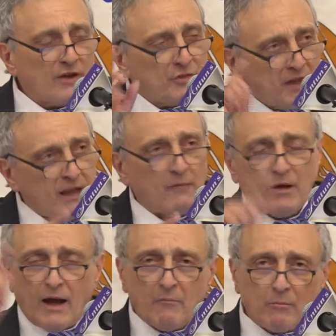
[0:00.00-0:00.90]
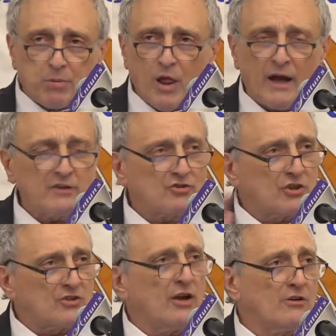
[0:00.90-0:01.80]
I think I'm obliged
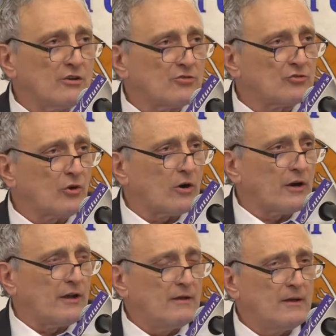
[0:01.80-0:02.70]
to tell you a story.